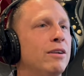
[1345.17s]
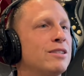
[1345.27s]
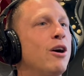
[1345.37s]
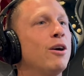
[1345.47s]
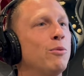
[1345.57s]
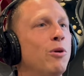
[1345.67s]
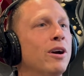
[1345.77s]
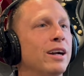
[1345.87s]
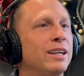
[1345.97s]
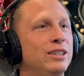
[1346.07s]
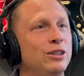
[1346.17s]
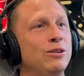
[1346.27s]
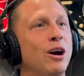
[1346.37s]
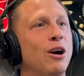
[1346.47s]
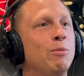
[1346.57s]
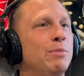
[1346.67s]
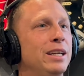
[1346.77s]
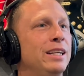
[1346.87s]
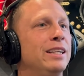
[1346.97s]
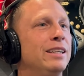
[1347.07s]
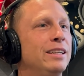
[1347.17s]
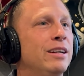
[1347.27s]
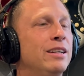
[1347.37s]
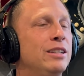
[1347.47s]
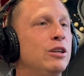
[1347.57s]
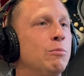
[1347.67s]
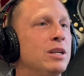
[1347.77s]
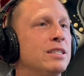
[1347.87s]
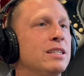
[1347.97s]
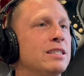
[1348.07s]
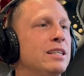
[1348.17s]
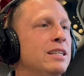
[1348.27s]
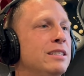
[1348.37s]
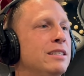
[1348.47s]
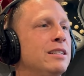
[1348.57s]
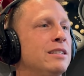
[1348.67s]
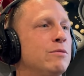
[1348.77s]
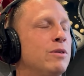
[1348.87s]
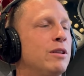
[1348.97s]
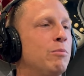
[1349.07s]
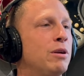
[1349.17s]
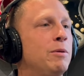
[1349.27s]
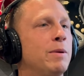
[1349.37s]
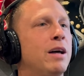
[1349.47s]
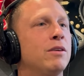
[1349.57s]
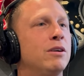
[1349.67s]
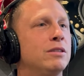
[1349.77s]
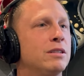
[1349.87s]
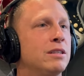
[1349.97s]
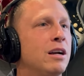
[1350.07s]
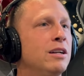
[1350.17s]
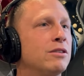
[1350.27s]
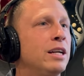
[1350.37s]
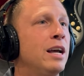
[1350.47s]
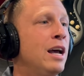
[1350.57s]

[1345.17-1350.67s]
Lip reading: It's hard work because, being in your business and as one of the premium health coaches in the country,